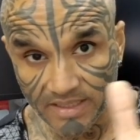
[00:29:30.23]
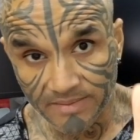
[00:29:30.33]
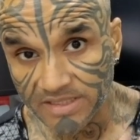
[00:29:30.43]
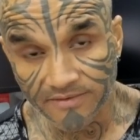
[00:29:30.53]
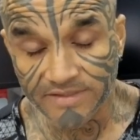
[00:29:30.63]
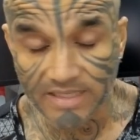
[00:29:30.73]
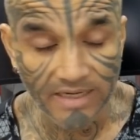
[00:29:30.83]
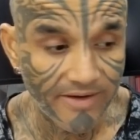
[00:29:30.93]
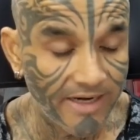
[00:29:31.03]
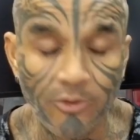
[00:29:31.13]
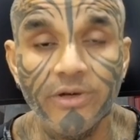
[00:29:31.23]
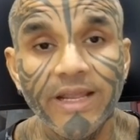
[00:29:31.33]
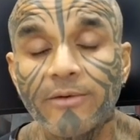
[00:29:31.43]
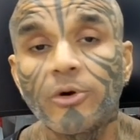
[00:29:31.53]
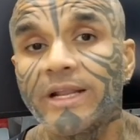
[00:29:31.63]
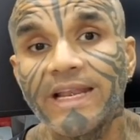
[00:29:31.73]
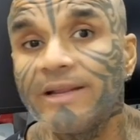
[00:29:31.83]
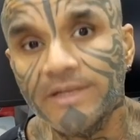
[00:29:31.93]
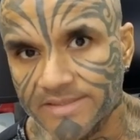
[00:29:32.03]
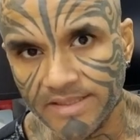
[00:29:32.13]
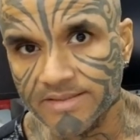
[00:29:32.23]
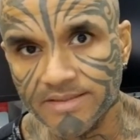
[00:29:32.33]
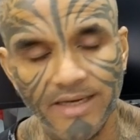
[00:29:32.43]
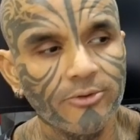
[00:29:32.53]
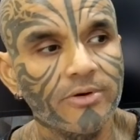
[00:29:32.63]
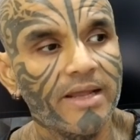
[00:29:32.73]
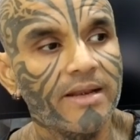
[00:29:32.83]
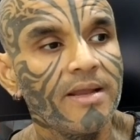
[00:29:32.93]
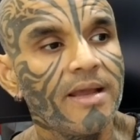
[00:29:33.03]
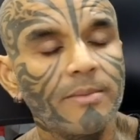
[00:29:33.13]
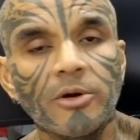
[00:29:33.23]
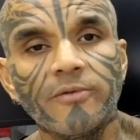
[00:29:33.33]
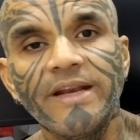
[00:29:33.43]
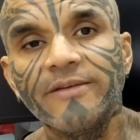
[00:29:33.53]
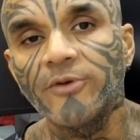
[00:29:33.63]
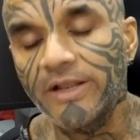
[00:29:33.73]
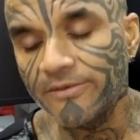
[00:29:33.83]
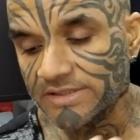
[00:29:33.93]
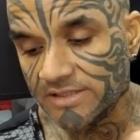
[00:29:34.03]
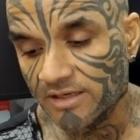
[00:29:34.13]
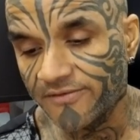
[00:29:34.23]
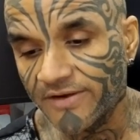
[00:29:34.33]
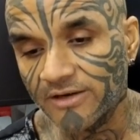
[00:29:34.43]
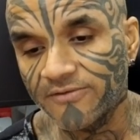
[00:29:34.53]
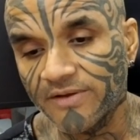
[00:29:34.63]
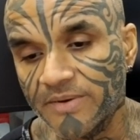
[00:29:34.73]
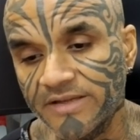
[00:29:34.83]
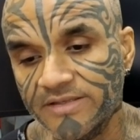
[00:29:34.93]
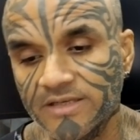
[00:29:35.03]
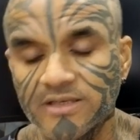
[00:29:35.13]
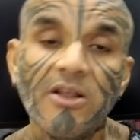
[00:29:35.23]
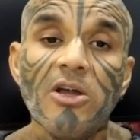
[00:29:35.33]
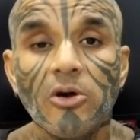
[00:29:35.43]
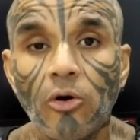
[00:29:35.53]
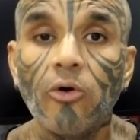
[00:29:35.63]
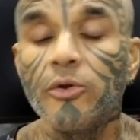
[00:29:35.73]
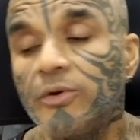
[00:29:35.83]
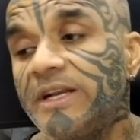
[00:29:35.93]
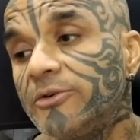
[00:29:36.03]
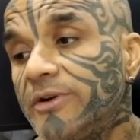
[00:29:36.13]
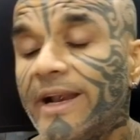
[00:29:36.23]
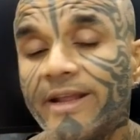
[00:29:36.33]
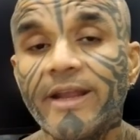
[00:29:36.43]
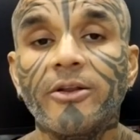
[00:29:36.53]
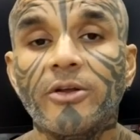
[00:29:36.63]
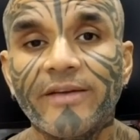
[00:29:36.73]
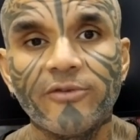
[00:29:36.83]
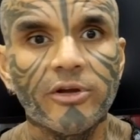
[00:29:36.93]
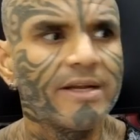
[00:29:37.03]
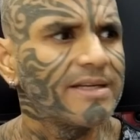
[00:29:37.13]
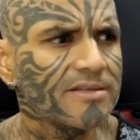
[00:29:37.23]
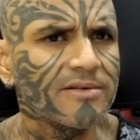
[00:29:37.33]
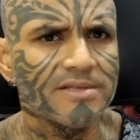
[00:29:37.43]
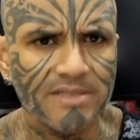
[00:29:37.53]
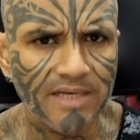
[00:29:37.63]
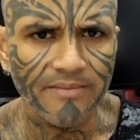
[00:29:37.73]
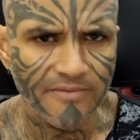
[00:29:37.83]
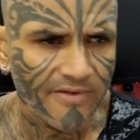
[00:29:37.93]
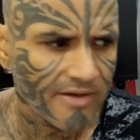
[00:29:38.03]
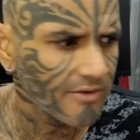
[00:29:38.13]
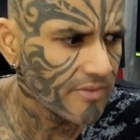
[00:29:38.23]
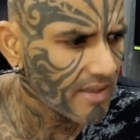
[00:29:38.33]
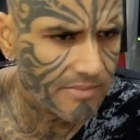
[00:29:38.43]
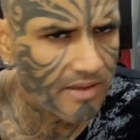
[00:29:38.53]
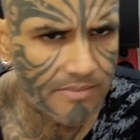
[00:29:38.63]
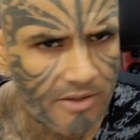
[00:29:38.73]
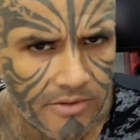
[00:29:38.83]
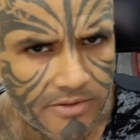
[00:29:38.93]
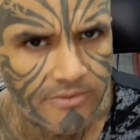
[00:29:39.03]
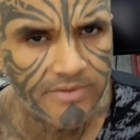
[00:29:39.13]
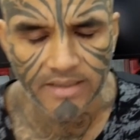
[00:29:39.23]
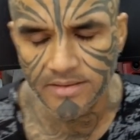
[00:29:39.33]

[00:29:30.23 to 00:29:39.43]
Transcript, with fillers: I'm selfish that way. I don't care what anyone says. I don't care. I'm not waiting for anyone's certificate of appreciation. Oh, you need to dedicate your life for your kids. No, shut up. Fuck you. I'm I'm not going to do that.